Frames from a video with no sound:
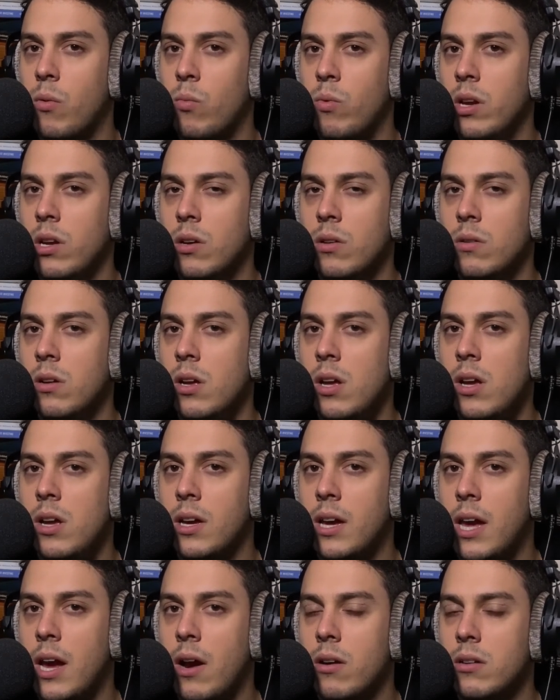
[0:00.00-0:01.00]
real
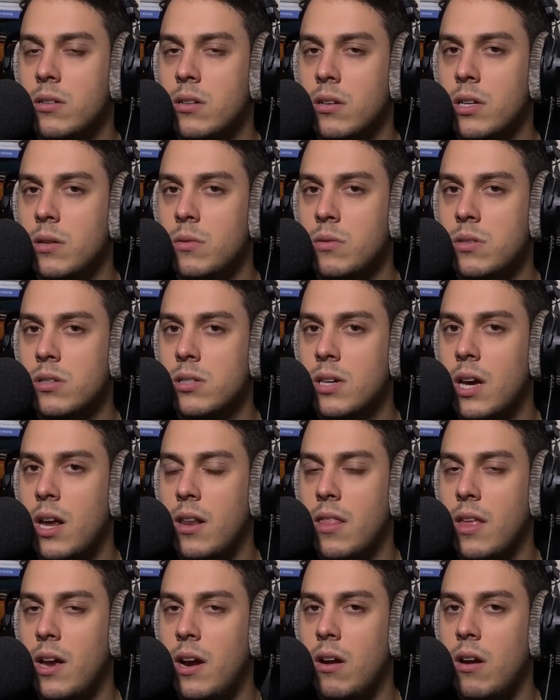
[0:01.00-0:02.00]
character. He was just kind
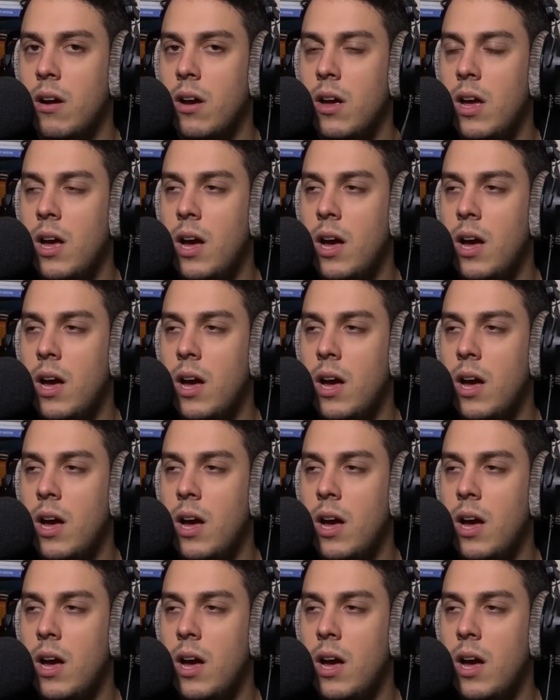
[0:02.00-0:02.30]
of there.